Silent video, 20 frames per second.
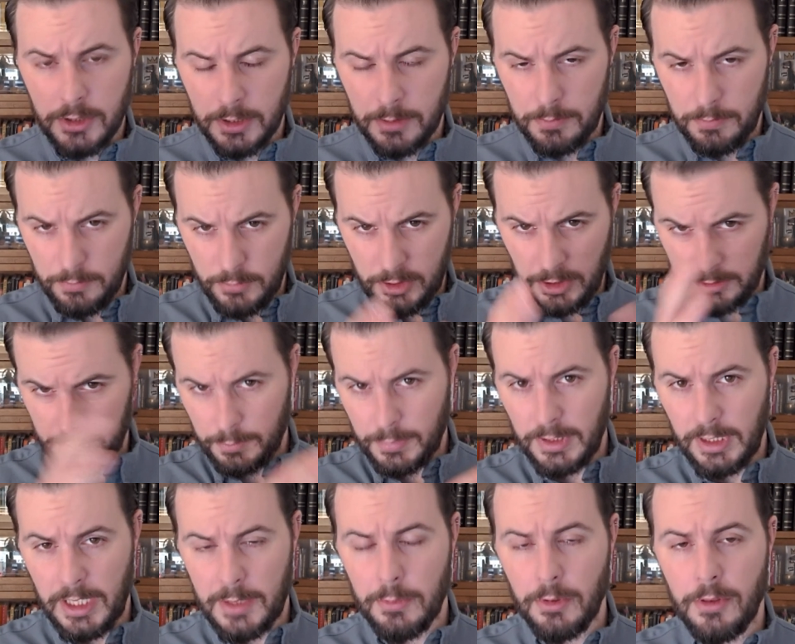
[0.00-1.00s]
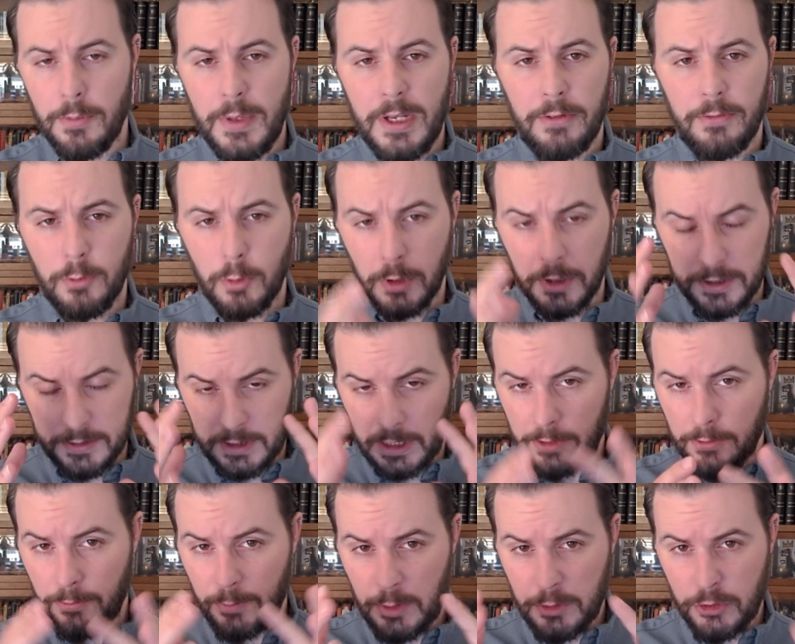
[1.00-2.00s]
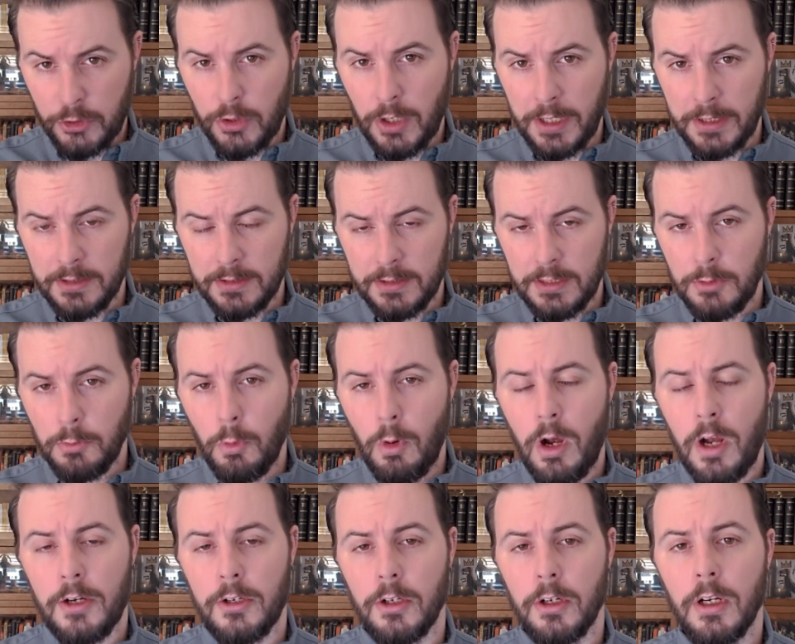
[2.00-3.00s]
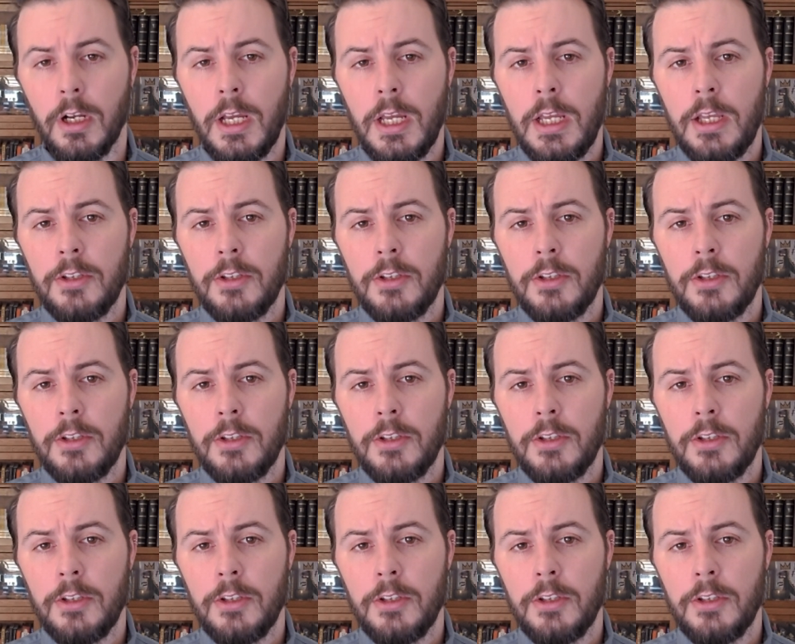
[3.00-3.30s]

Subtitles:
to just belabor the metaphor, it's like a fish trying to see water.